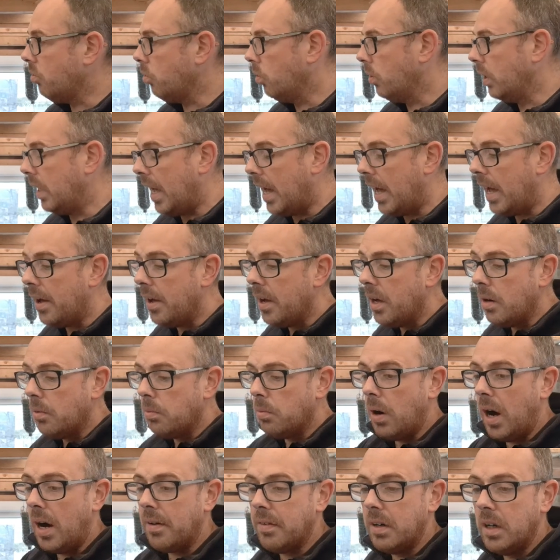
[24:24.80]
So yeah,
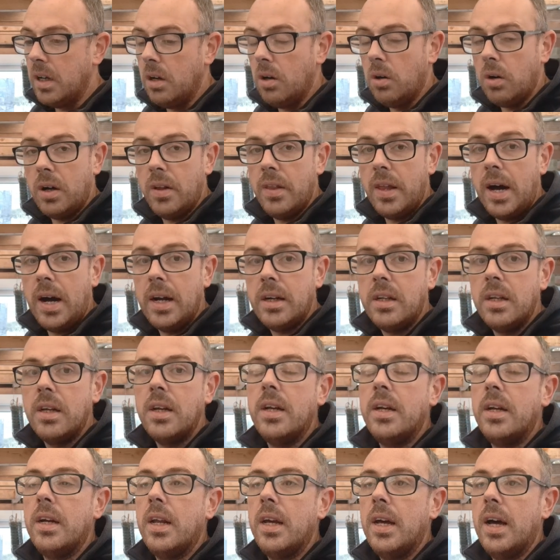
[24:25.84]
we'll have a little look at that,
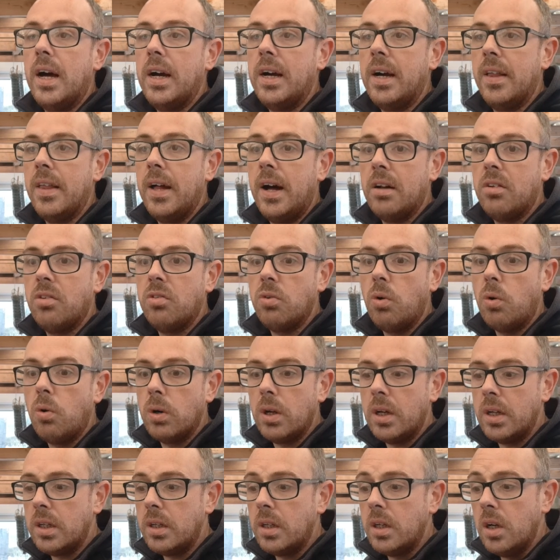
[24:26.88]
and I'll get that
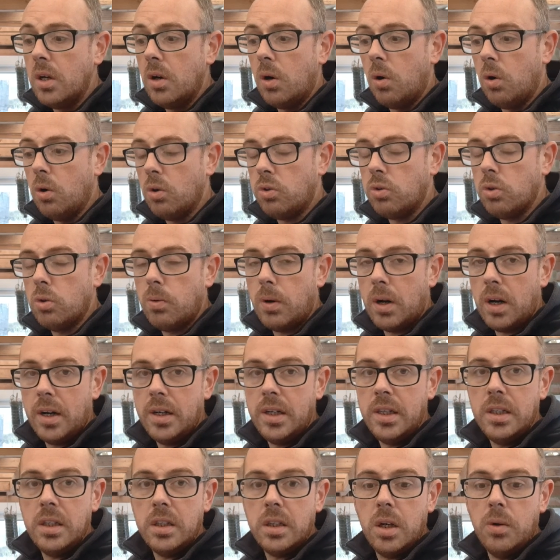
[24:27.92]
sorted. Also what
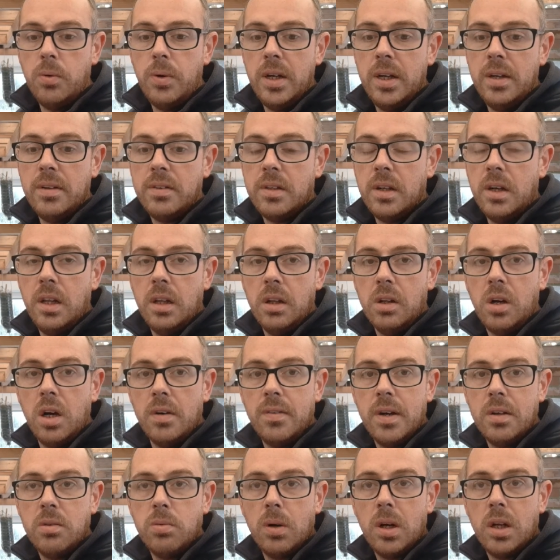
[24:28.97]
I need to do is the little
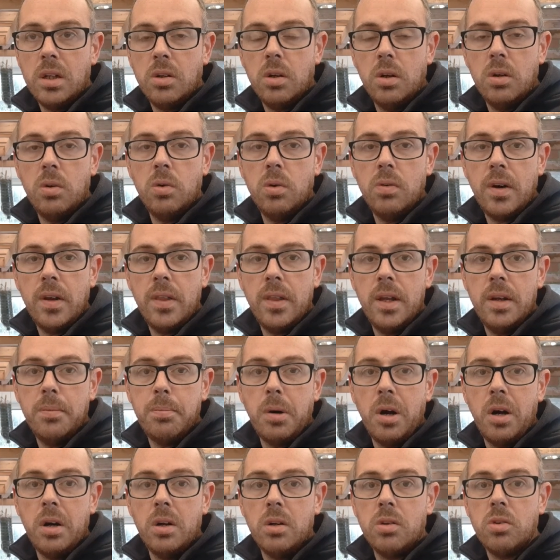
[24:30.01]
covers what I've done over
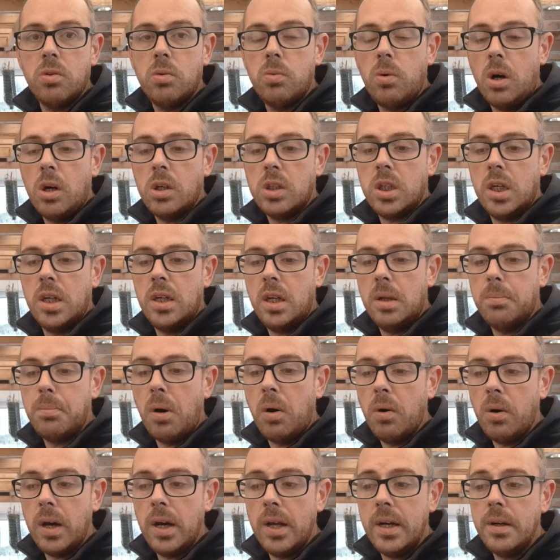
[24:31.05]
the butternut squash and the
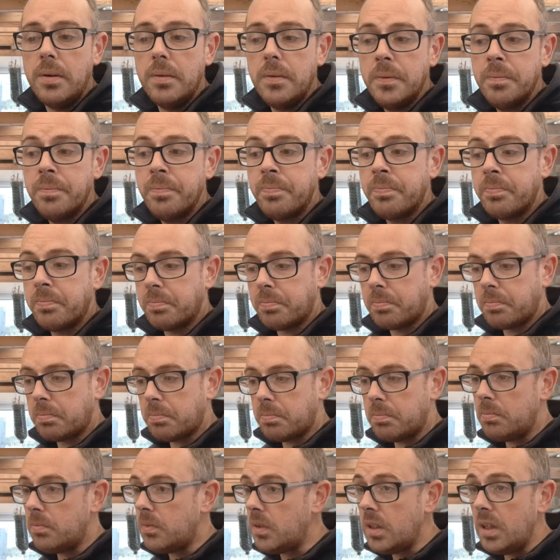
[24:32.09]
pumpkin.
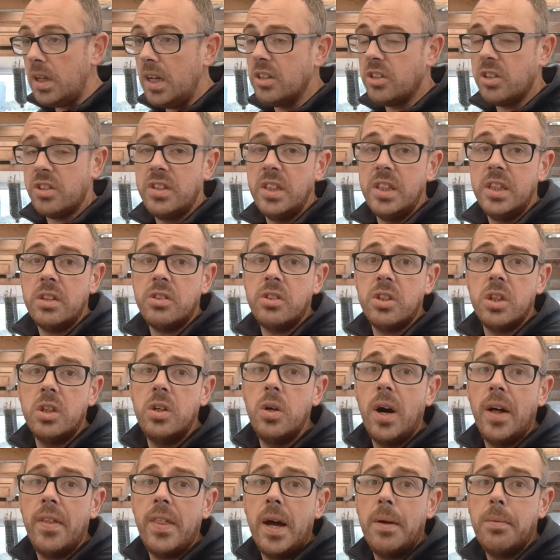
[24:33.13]
I just need to
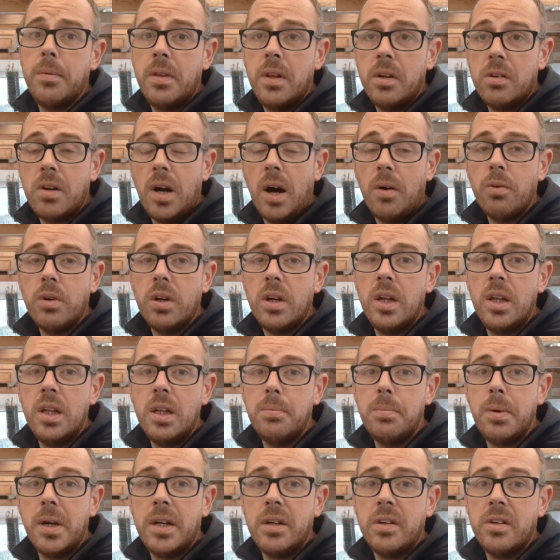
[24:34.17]
secure them to the ground a
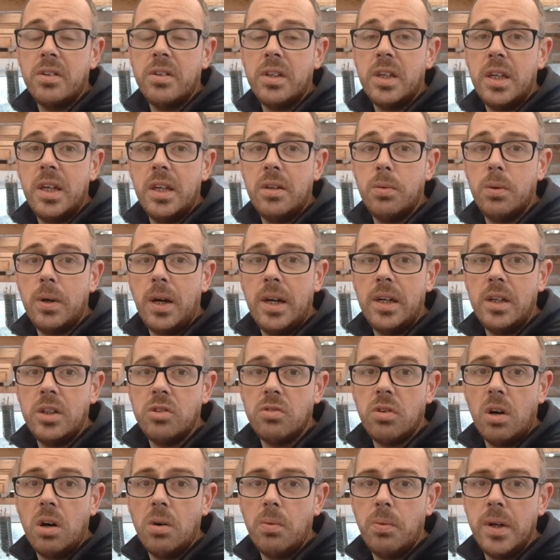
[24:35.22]
little bit, just in case we get any
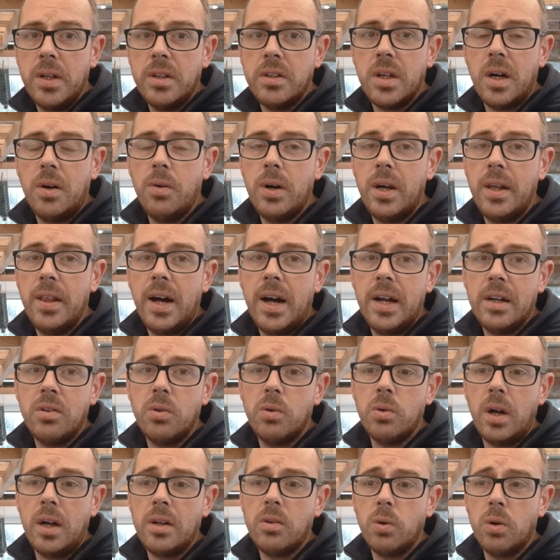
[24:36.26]
strong winds out like that.
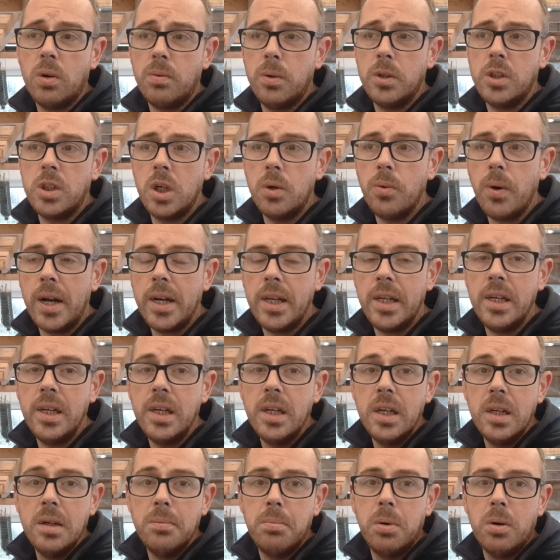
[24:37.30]
I don't know if we'll do any,
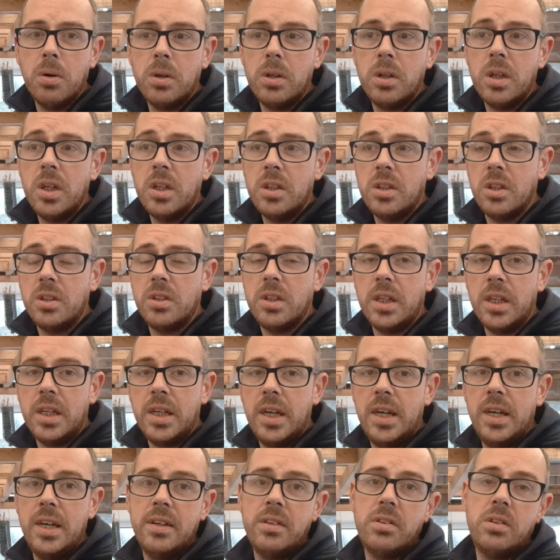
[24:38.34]
but just in
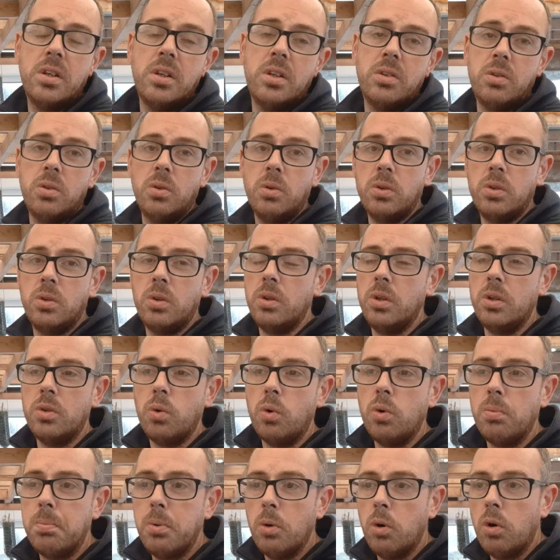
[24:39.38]
case, so they
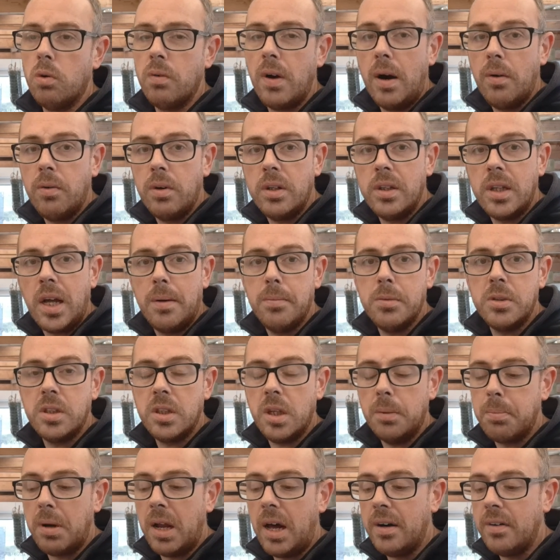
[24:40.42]
don't blow around and
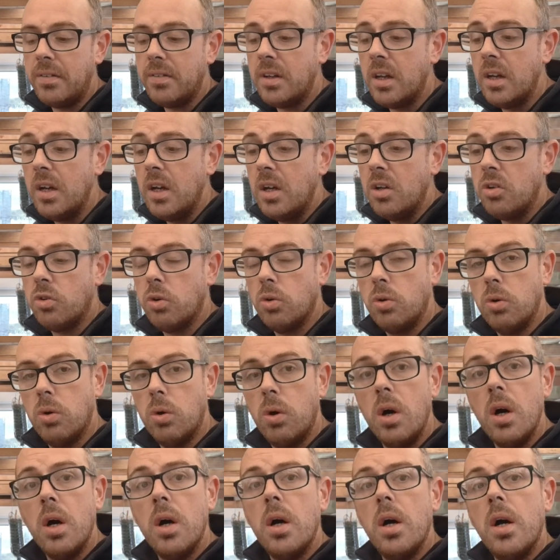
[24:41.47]
damage the plants.
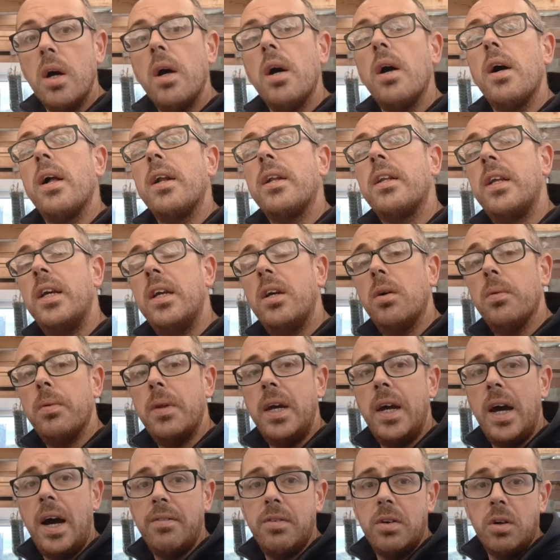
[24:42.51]
So take up
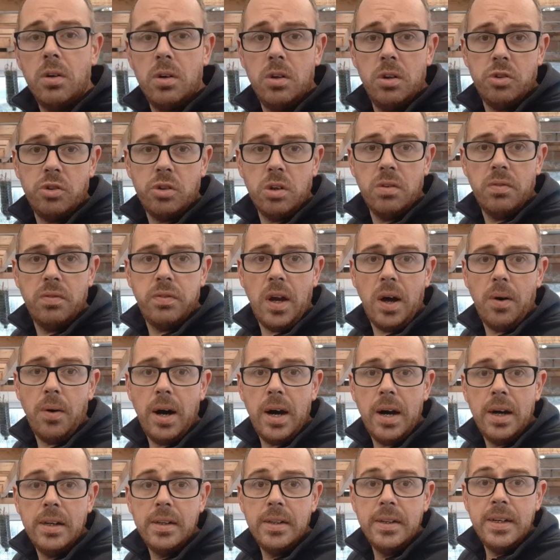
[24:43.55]
there, have a look at the
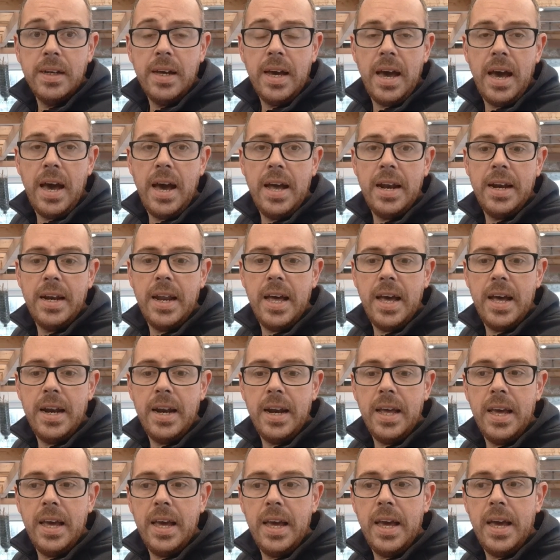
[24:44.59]
sunflower, and
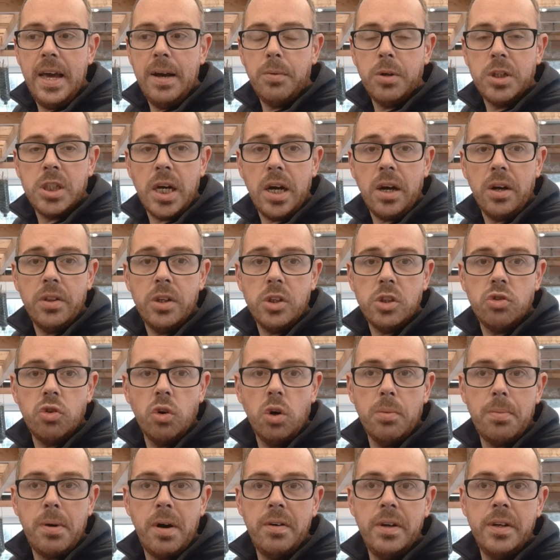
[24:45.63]
then we'll check on the
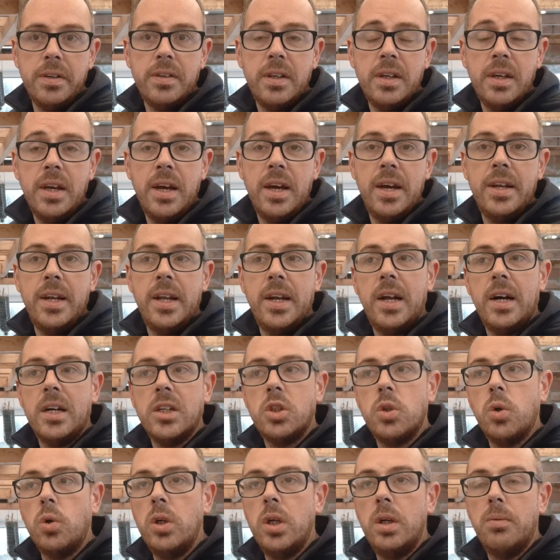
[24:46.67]
strawberries, and then I'll
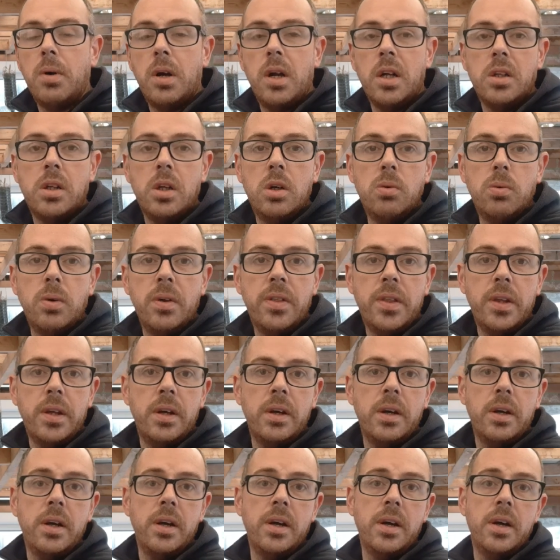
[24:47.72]
show you what I do with
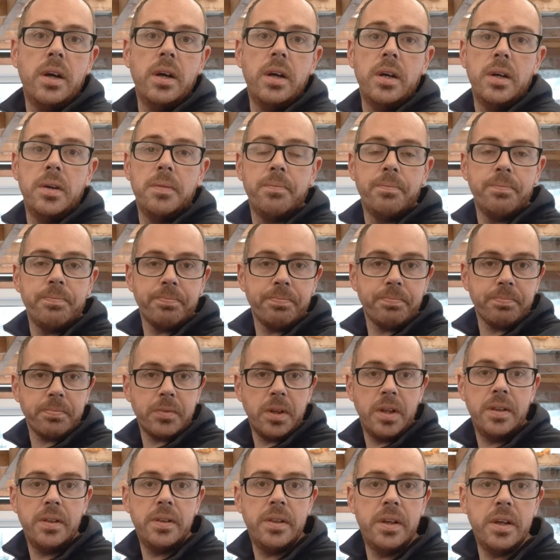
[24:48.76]
the
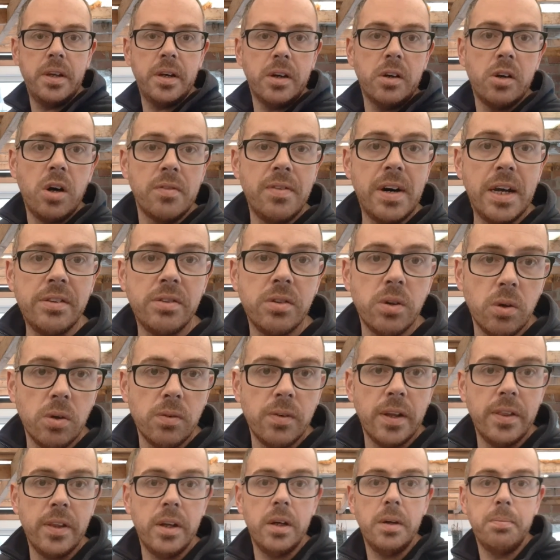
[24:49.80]
covers
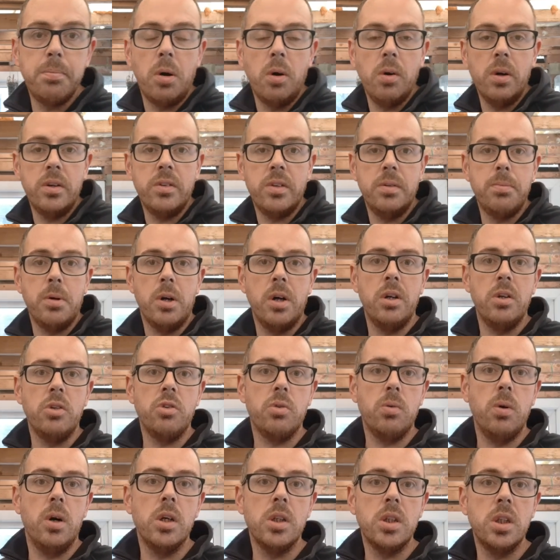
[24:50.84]
over the pumpkins and
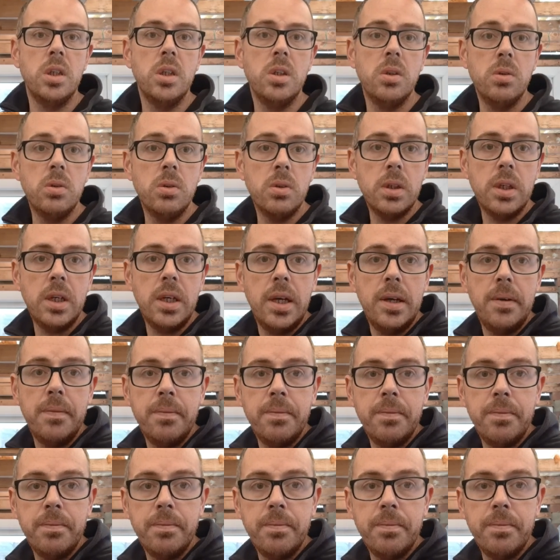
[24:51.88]
butternut squash. Okay.